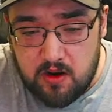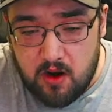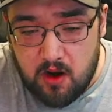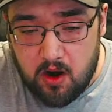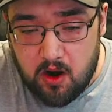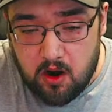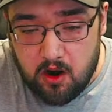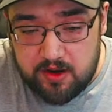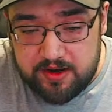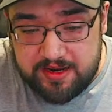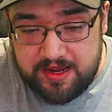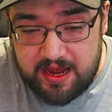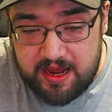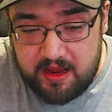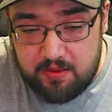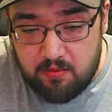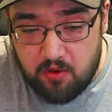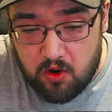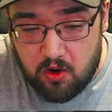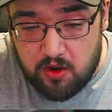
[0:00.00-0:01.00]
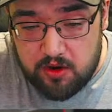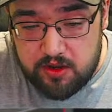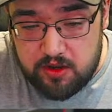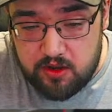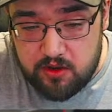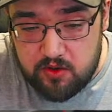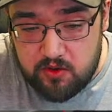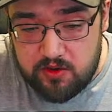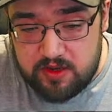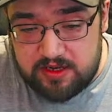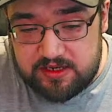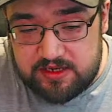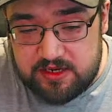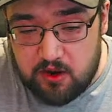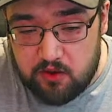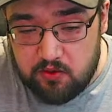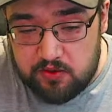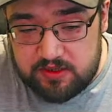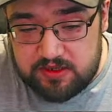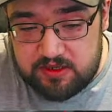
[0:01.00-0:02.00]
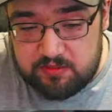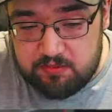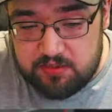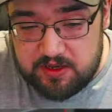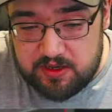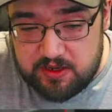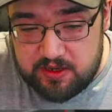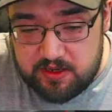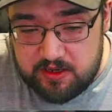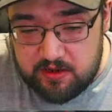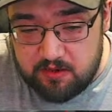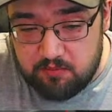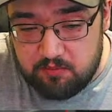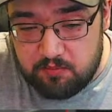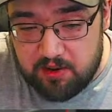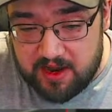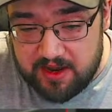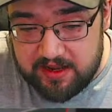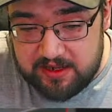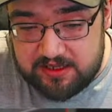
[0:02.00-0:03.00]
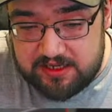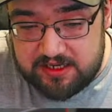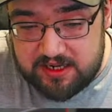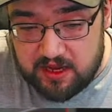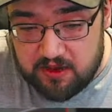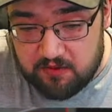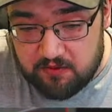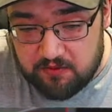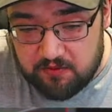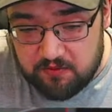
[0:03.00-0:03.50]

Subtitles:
our game audio is going to be by itself.